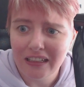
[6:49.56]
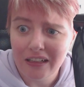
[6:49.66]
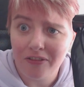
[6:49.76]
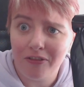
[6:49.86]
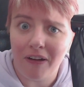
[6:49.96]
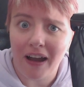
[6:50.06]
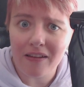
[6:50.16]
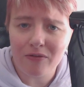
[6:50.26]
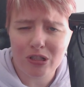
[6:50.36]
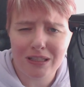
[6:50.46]

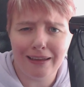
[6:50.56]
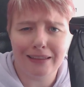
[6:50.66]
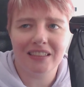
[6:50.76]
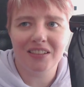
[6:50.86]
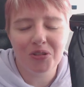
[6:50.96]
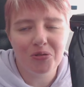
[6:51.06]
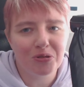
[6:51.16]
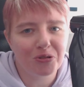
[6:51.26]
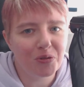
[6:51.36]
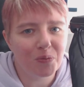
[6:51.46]
5 or 6
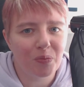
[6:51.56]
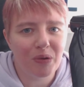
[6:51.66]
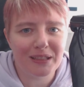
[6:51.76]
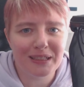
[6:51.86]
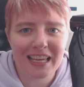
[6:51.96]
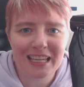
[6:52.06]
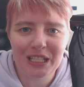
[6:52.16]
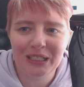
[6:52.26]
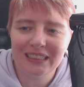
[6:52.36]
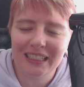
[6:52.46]
user group
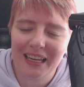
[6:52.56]
presentations.